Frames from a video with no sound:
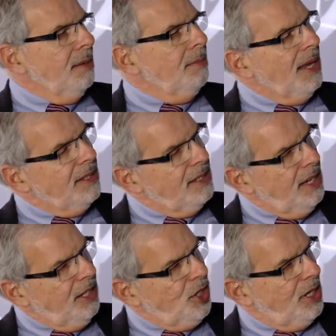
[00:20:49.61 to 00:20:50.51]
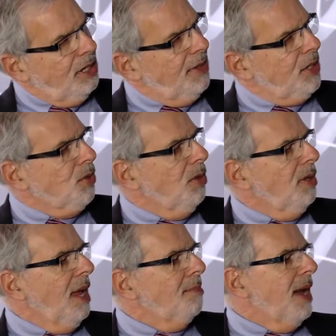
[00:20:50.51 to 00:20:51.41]
by the CG
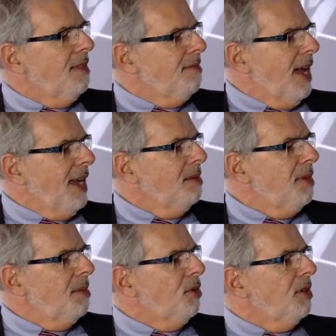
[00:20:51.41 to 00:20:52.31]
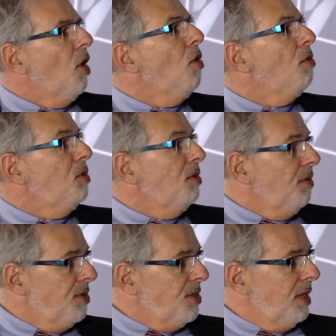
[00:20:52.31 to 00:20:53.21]
individual and by the faculty member at the home
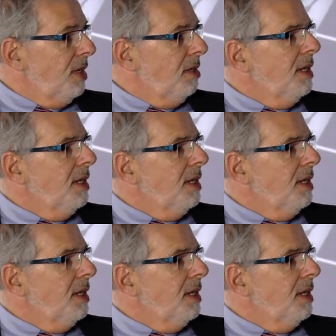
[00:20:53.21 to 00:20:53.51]
university.